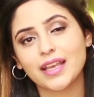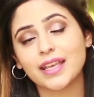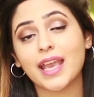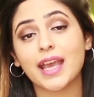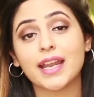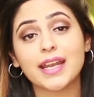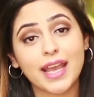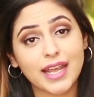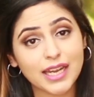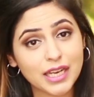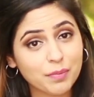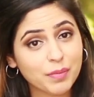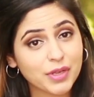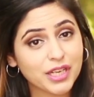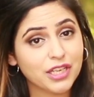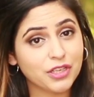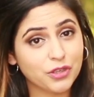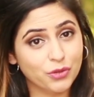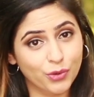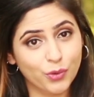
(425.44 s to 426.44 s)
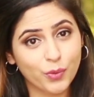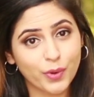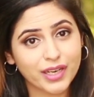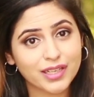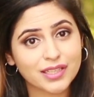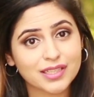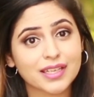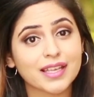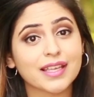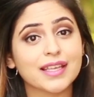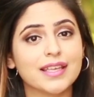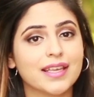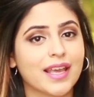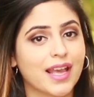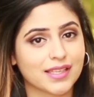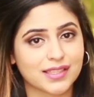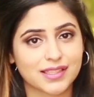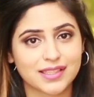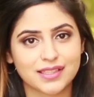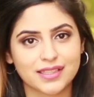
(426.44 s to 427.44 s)
Can anybody do it?
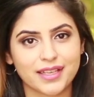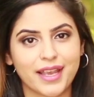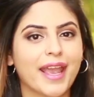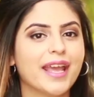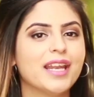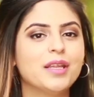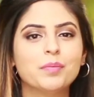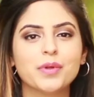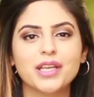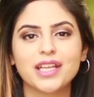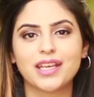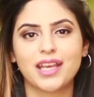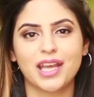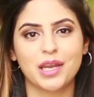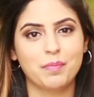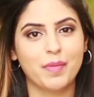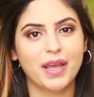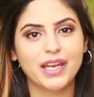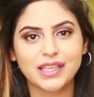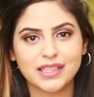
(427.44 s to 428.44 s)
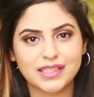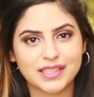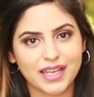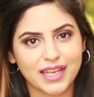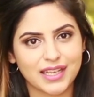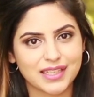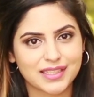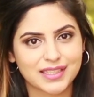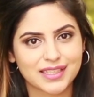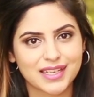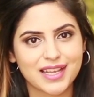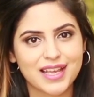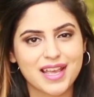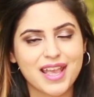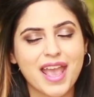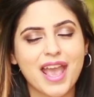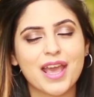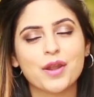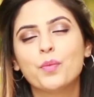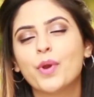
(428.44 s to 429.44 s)
Yes, anybody can meditate.
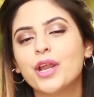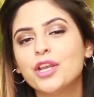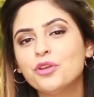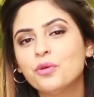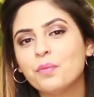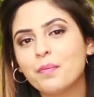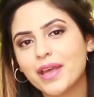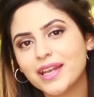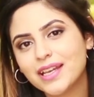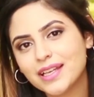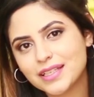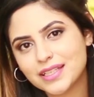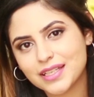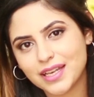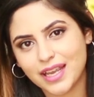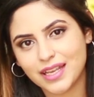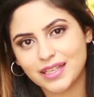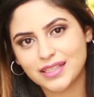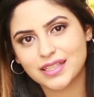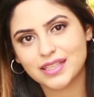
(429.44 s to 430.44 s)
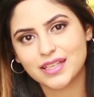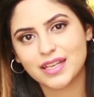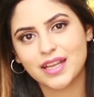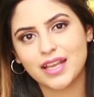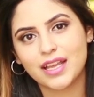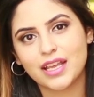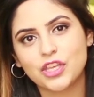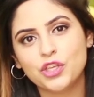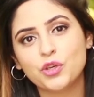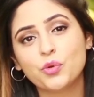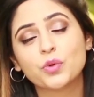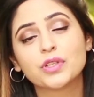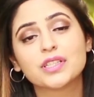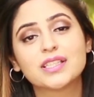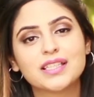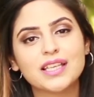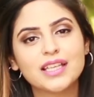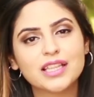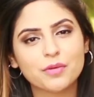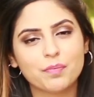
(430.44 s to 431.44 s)
And when you meditate, you will
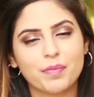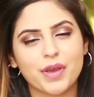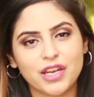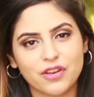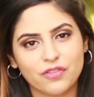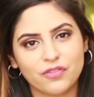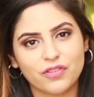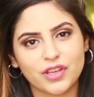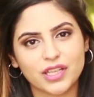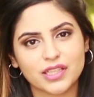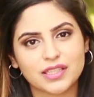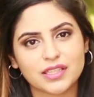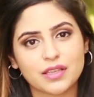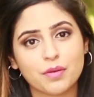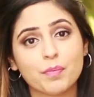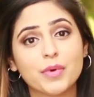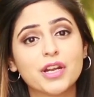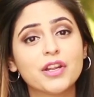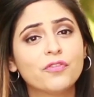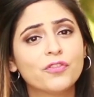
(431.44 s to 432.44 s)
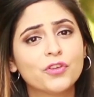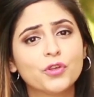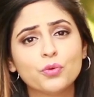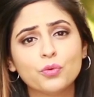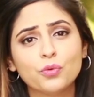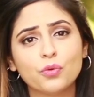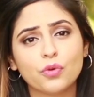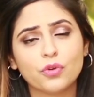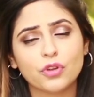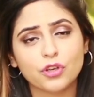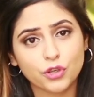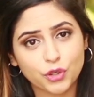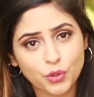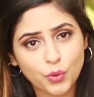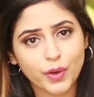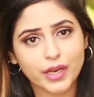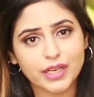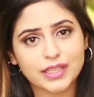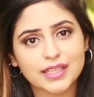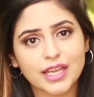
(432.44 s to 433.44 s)
see the benefits. But if you
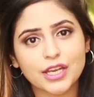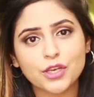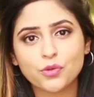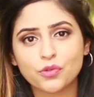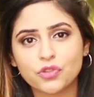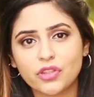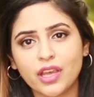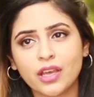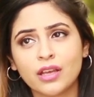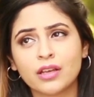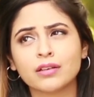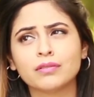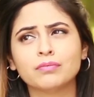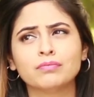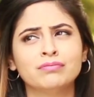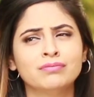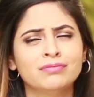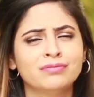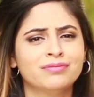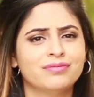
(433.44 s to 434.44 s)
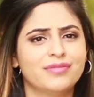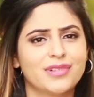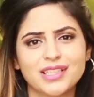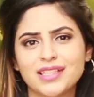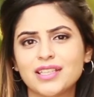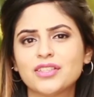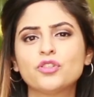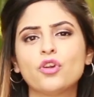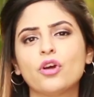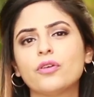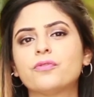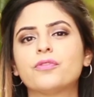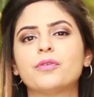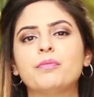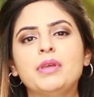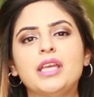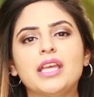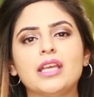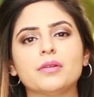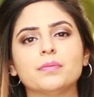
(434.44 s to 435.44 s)
do it and you think, this is not for
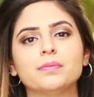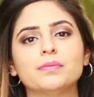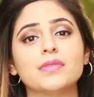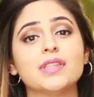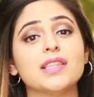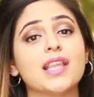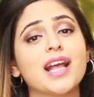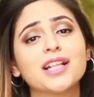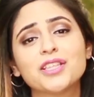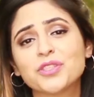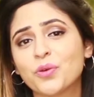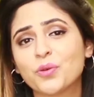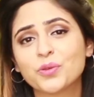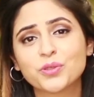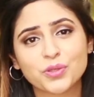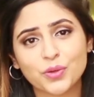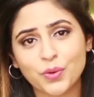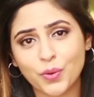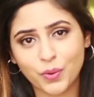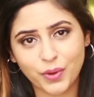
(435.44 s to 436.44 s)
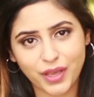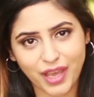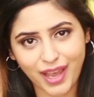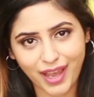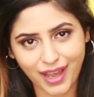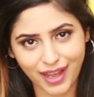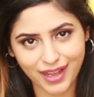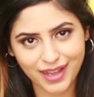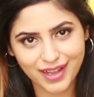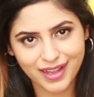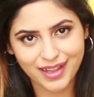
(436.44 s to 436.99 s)
me, that's also okay.